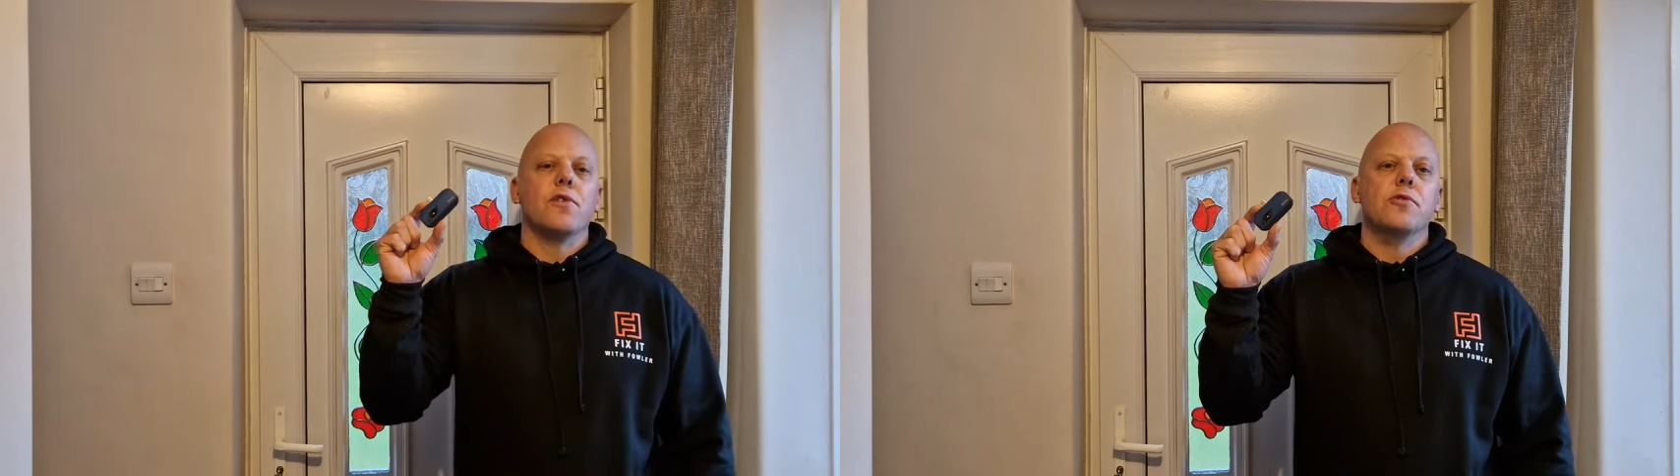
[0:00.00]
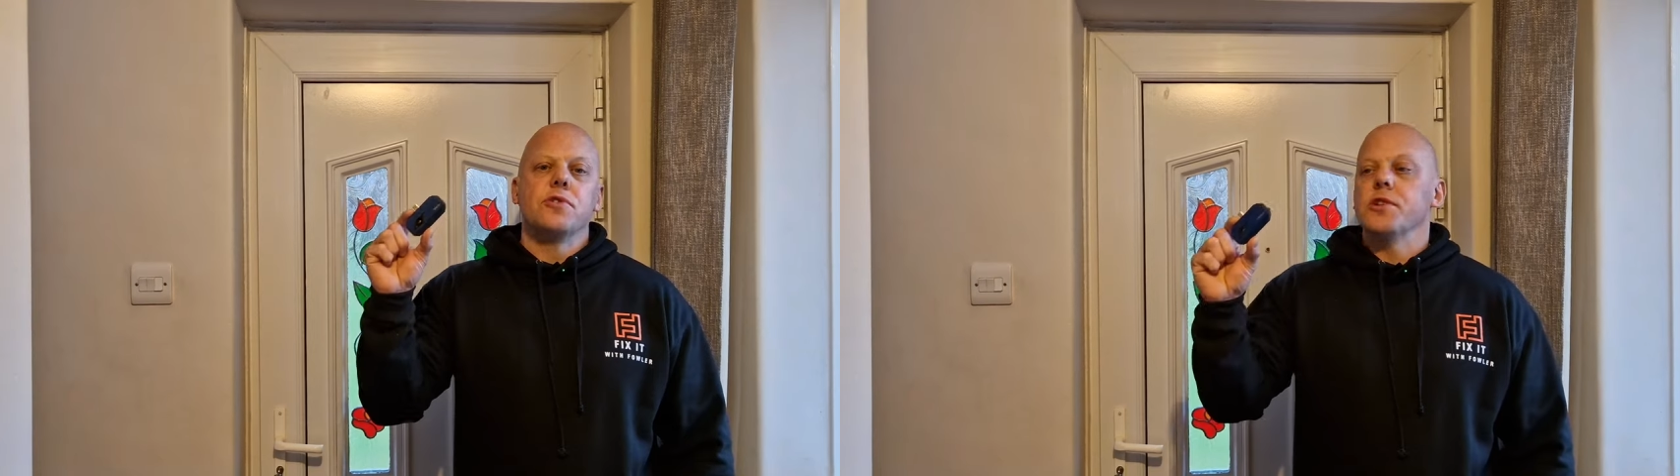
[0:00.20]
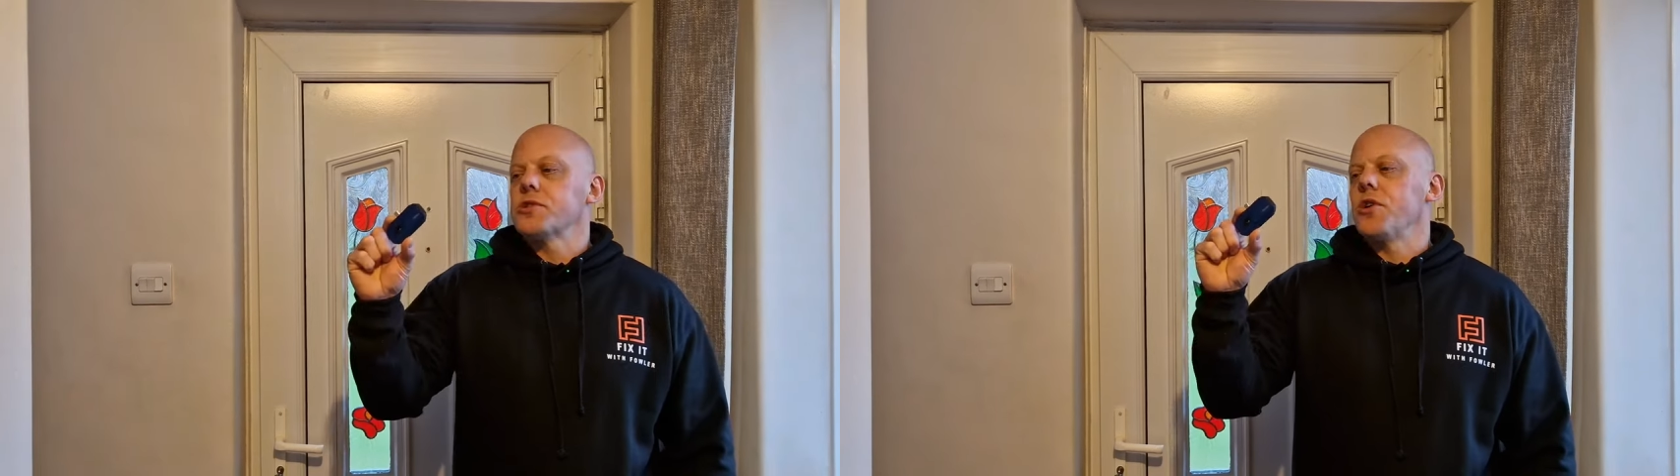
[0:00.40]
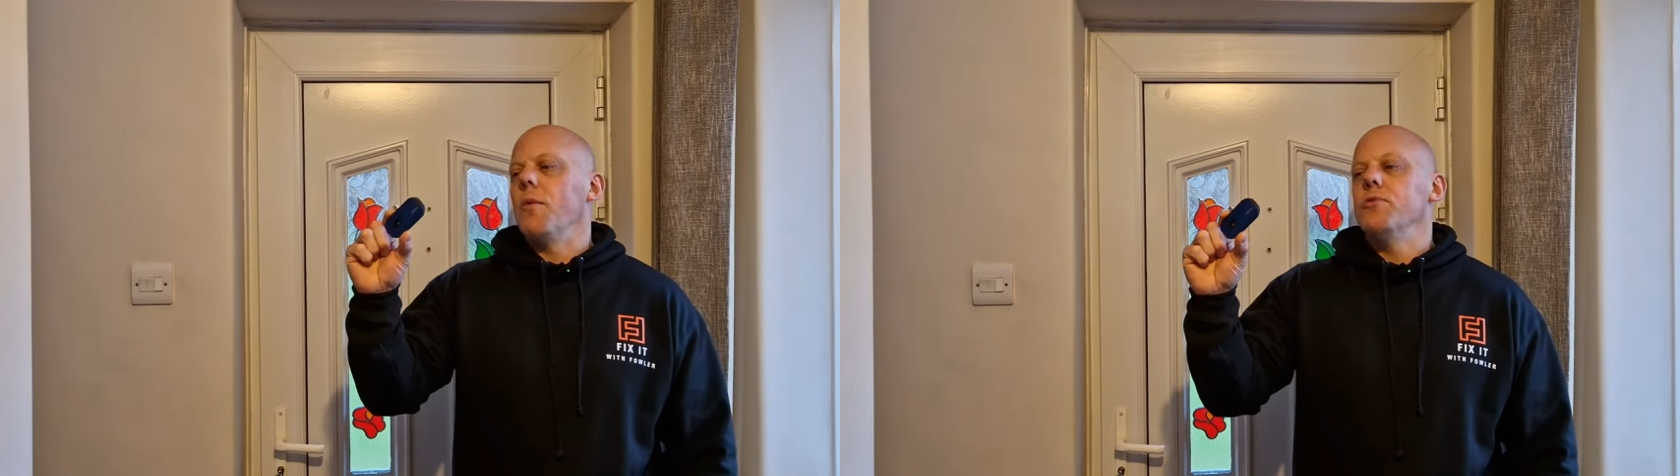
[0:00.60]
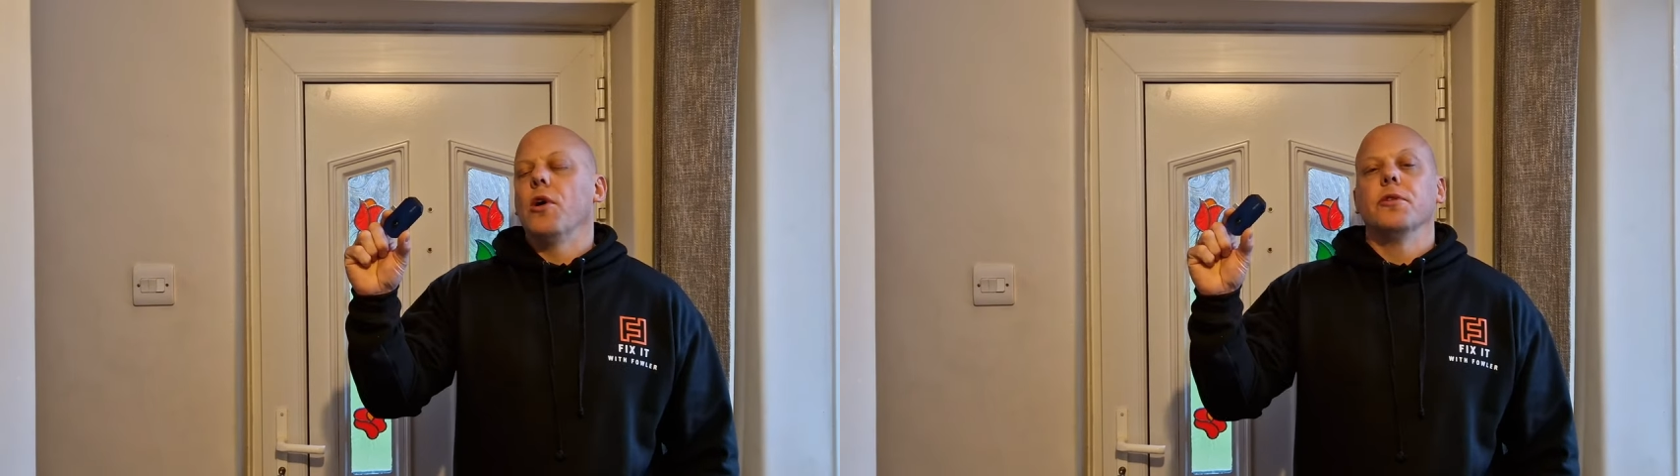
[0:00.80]
used this
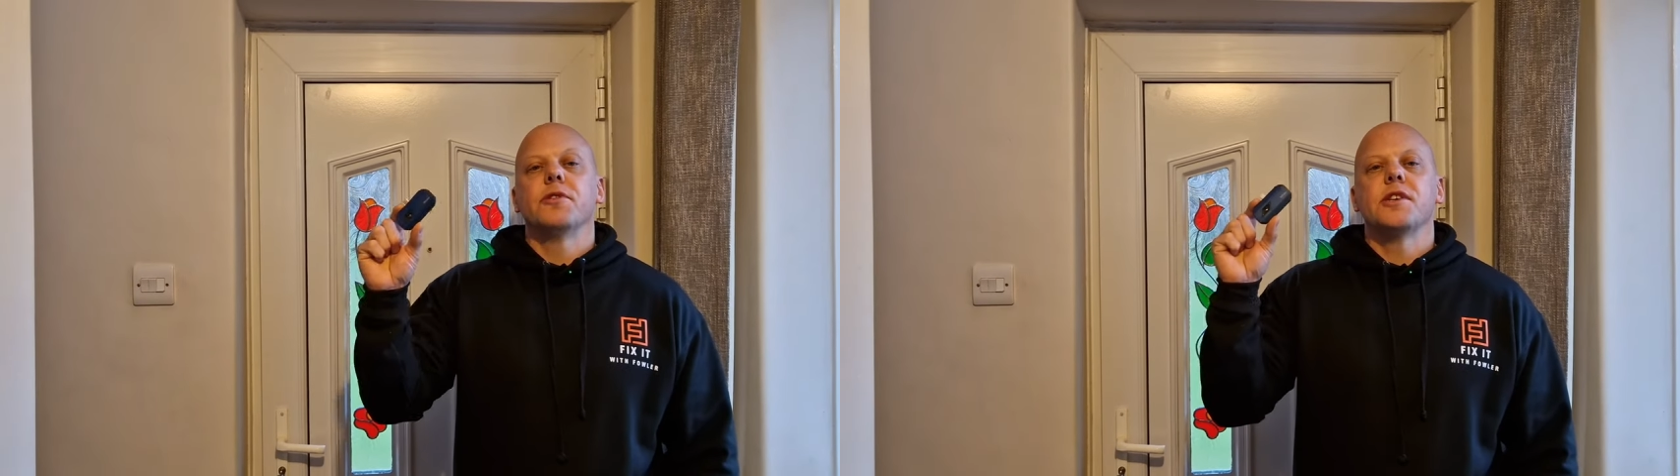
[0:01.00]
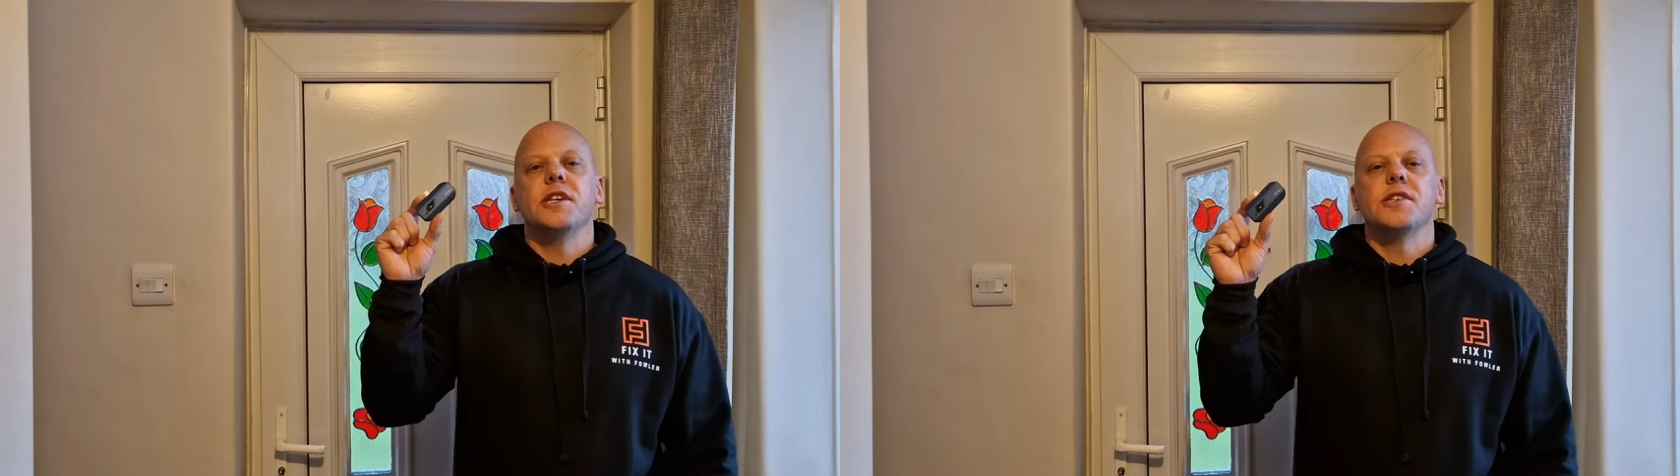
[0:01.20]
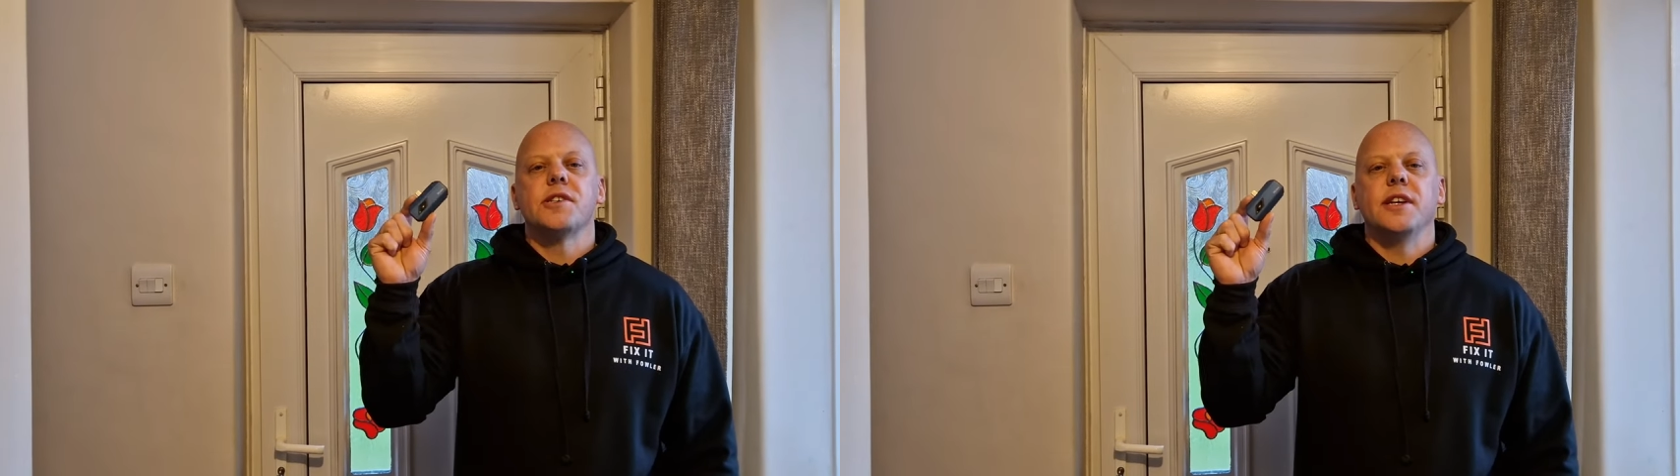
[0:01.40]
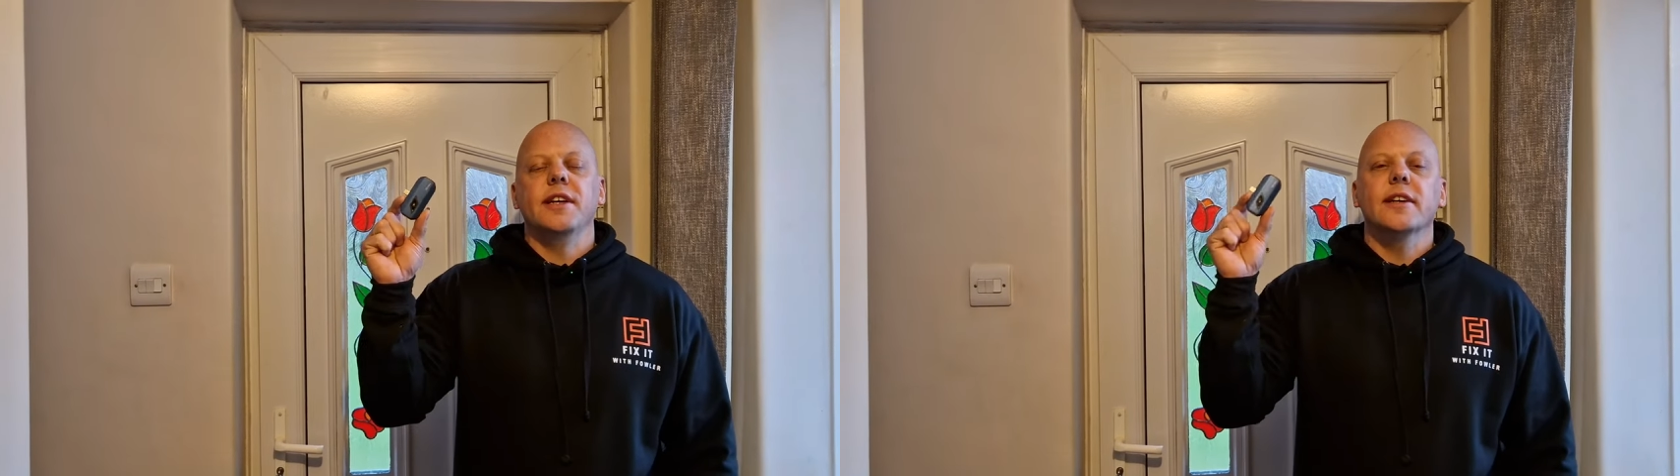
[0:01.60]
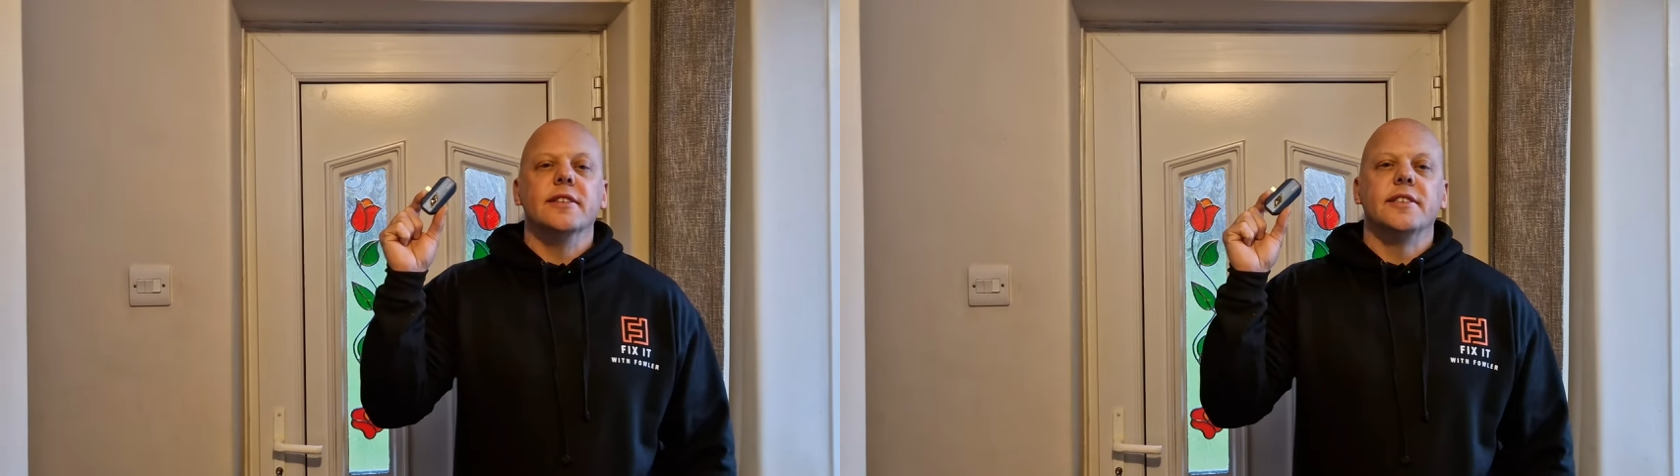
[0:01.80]
TopDON T C